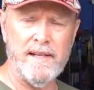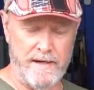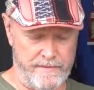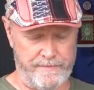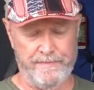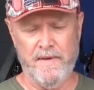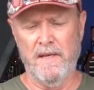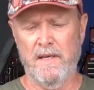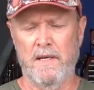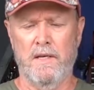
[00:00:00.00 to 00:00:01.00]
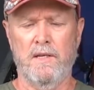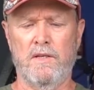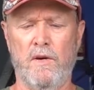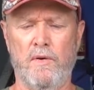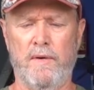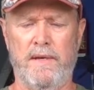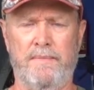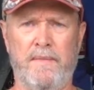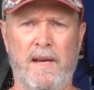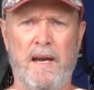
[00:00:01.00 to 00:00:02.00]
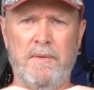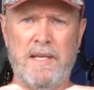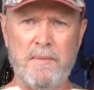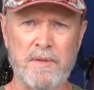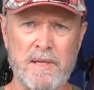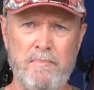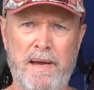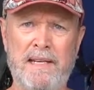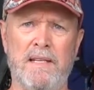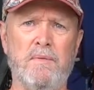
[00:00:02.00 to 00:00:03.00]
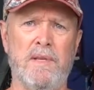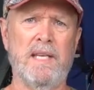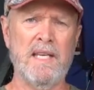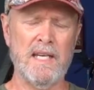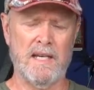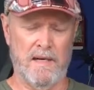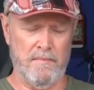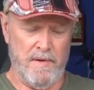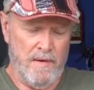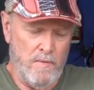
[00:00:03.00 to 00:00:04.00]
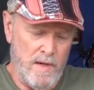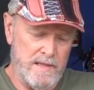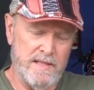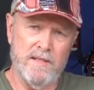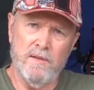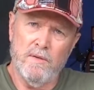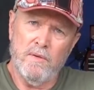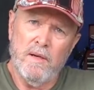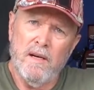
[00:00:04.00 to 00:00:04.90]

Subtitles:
now. So I was able to bend it with a heat gun, but it wants to,